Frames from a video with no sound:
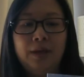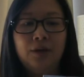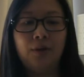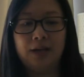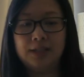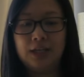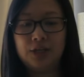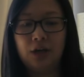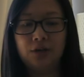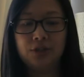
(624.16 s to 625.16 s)
cross
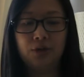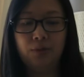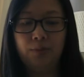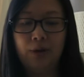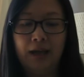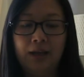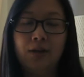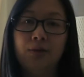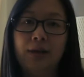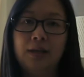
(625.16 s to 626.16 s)
stitch also
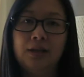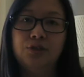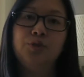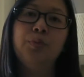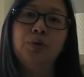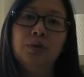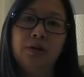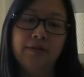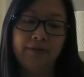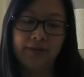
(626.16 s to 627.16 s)
included a little spool
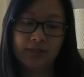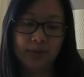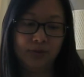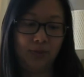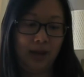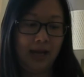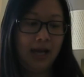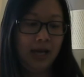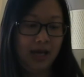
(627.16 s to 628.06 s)
of invisible thread